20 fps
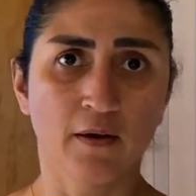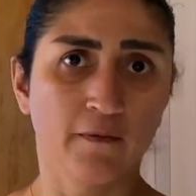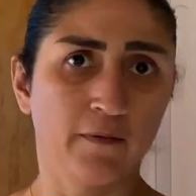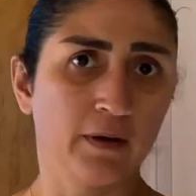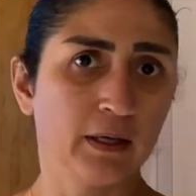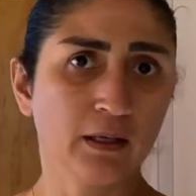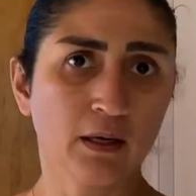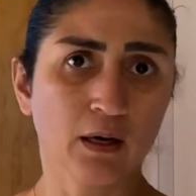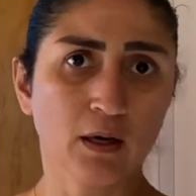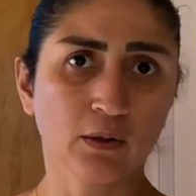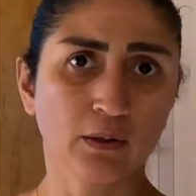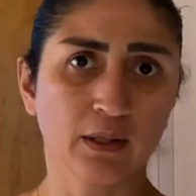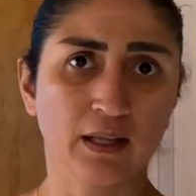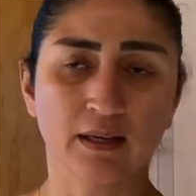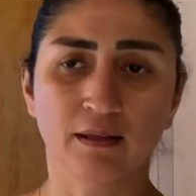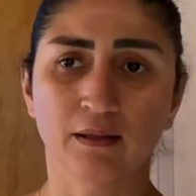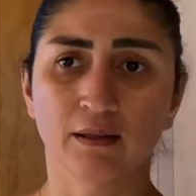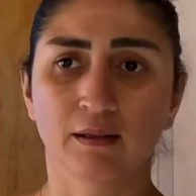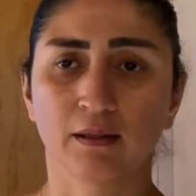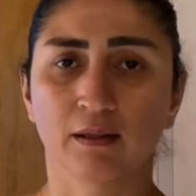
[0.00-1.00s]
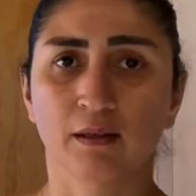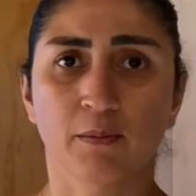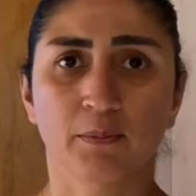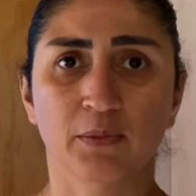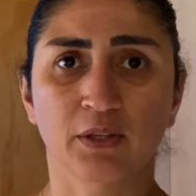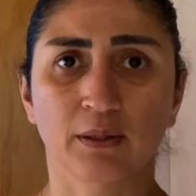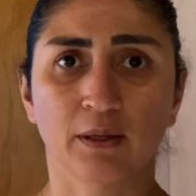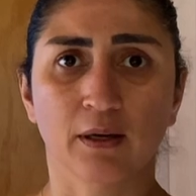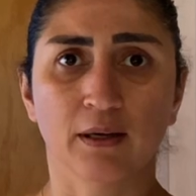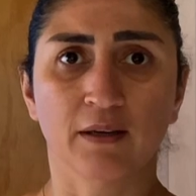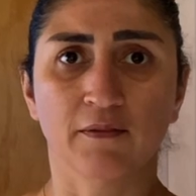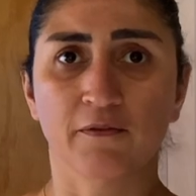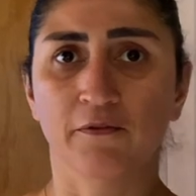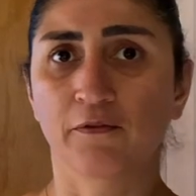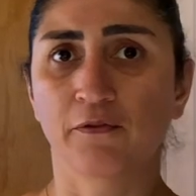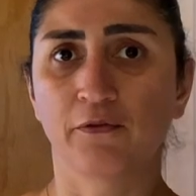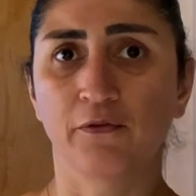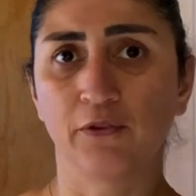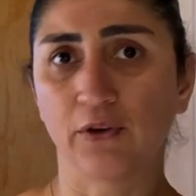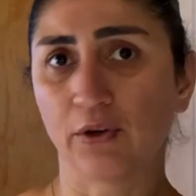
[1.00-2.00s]
fit out, that is something like a
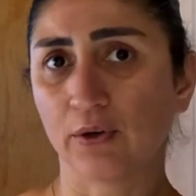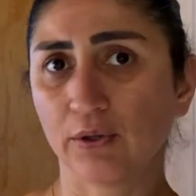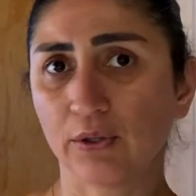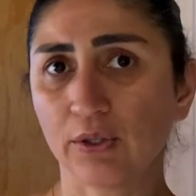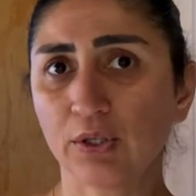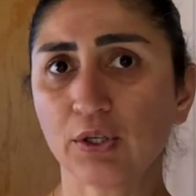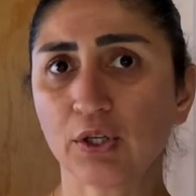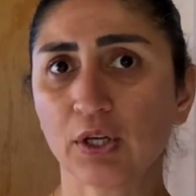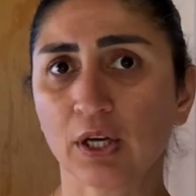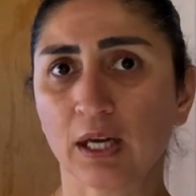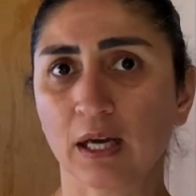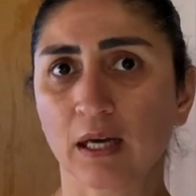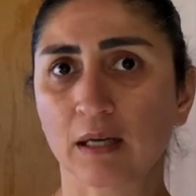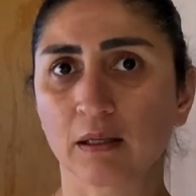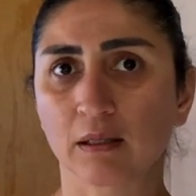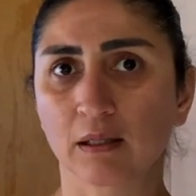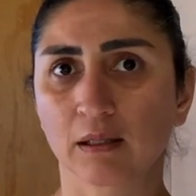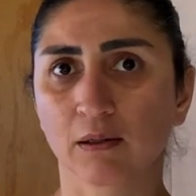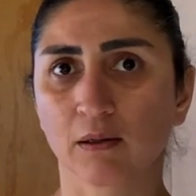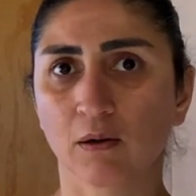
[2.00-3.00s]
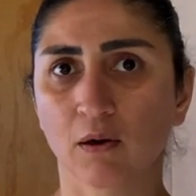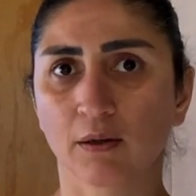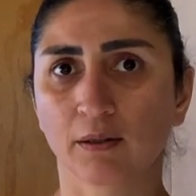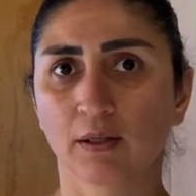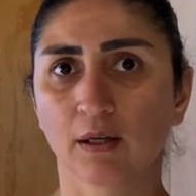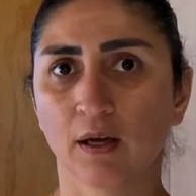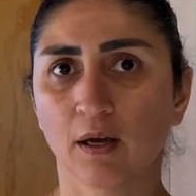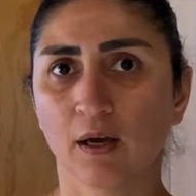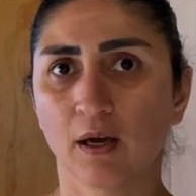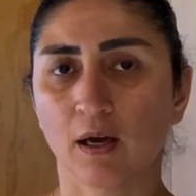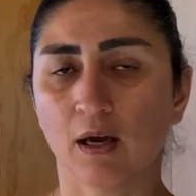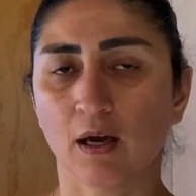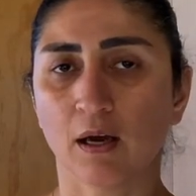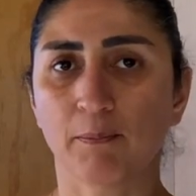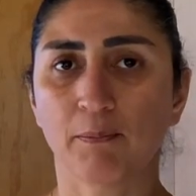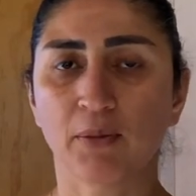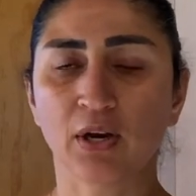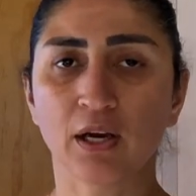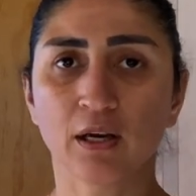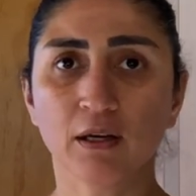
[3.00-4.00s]
furniture and it's not a
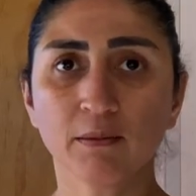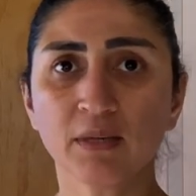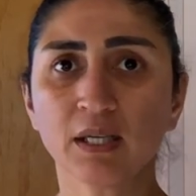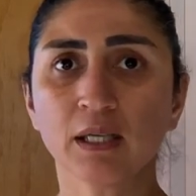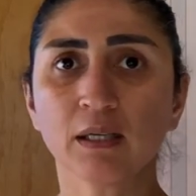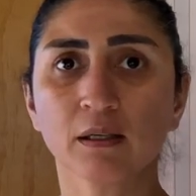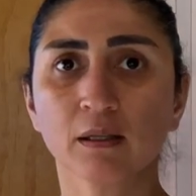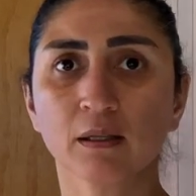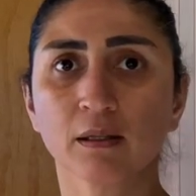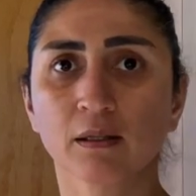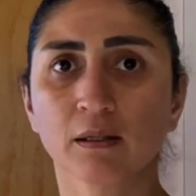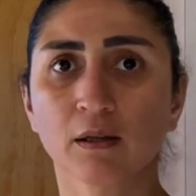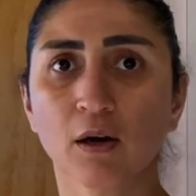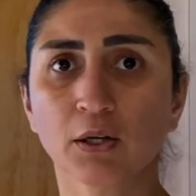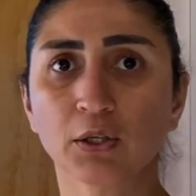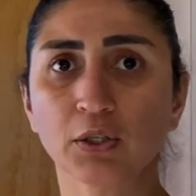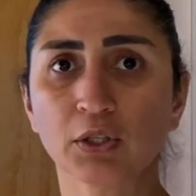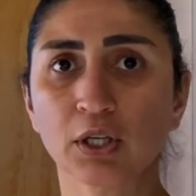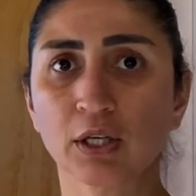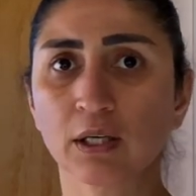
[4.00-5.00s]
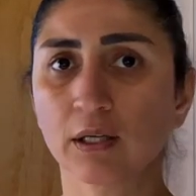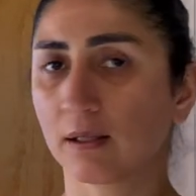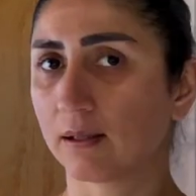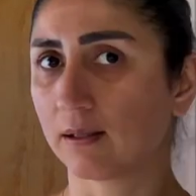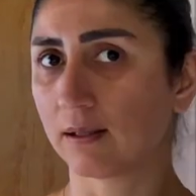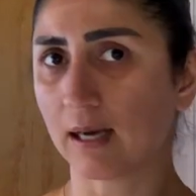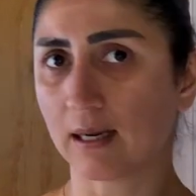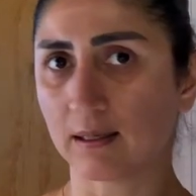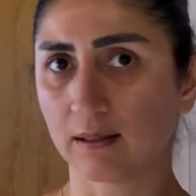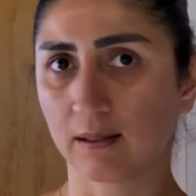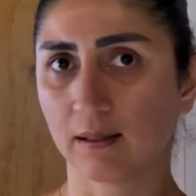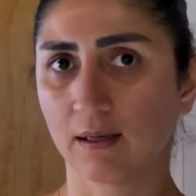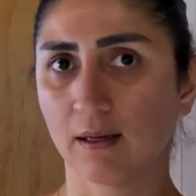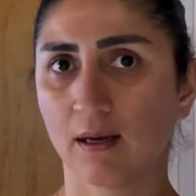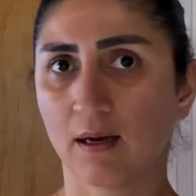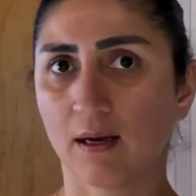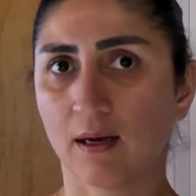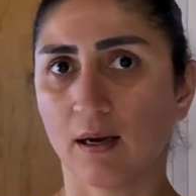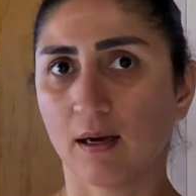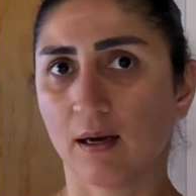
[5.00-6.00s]
permanent structure, that
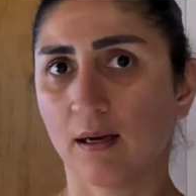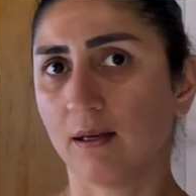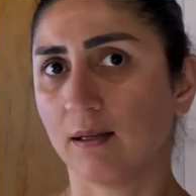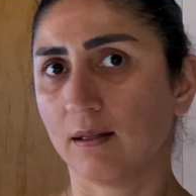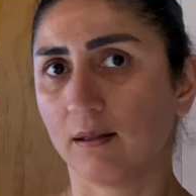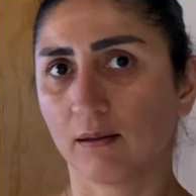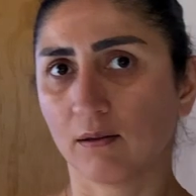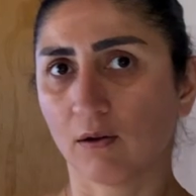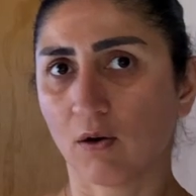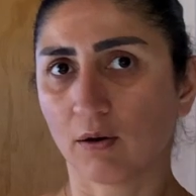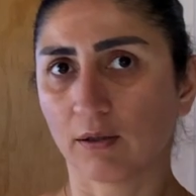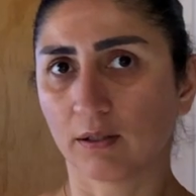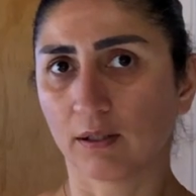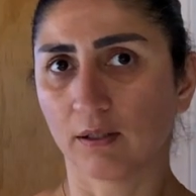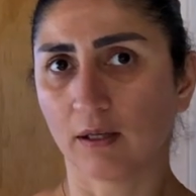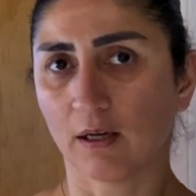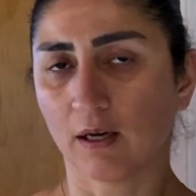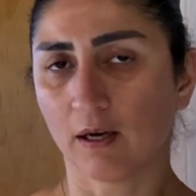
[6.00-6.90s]
is not